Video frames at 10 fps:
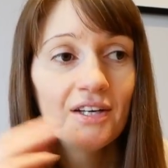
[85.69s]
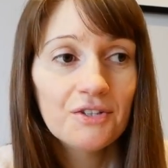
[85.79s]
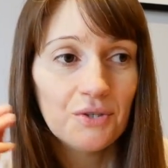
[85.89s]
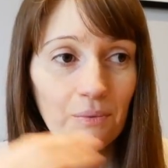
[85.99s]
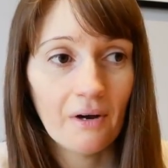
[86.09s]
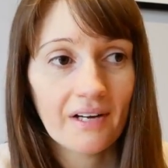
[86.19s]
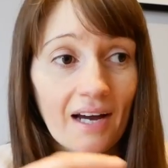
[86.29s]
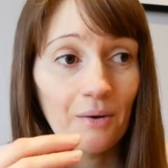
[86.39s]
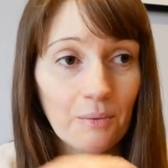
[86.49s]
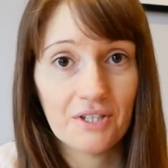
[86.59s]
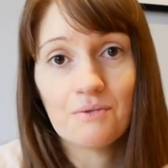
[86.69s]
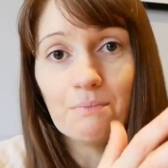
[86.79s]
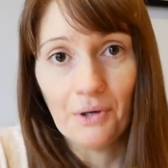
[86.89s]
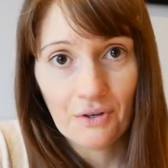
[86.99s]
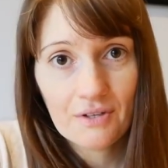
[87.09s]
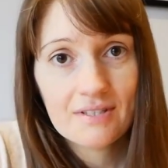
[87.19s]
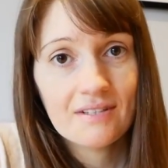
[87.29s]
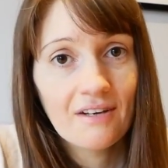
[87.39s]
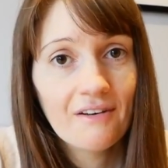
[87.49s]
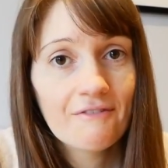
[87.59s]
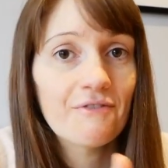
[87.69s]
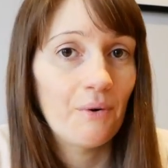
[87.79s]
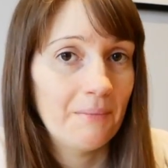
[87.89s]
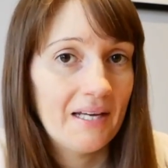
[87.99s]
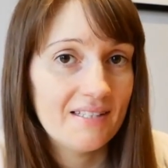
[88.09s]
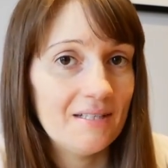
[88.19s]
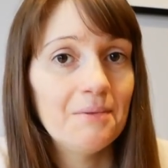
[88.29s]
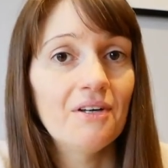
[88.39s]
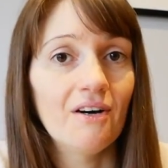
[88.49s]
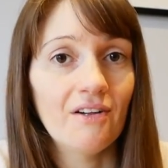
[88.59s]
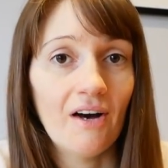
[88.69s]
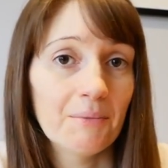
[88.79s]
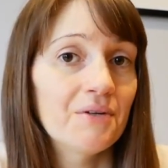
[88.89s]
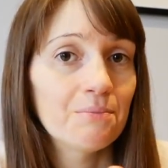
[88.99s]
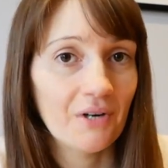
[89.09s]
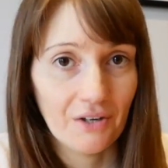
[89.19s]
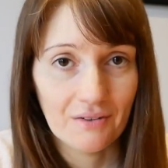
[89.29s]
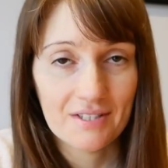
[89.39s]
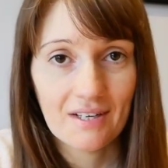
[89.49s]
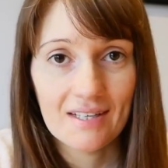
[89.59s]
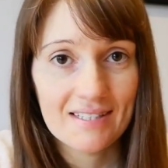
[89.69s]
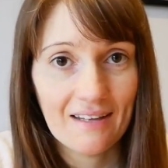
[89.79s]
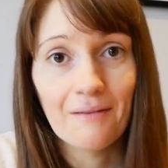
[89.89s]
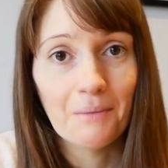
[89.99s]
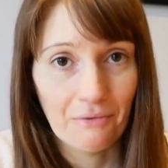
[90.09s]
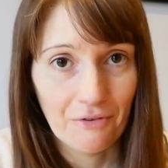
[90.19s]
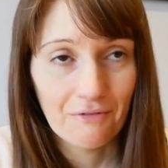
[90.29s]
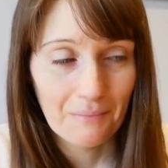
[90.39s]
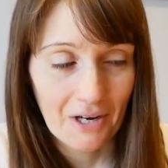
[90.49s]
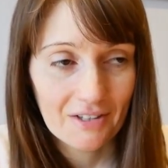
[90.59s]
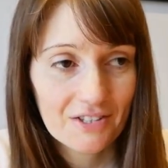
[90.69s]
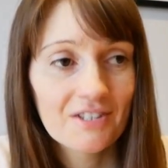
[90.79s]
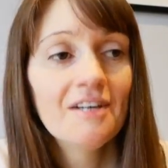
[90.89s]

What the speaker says: to work out which books from that TBR that I'm gonna prioritize in the month of March,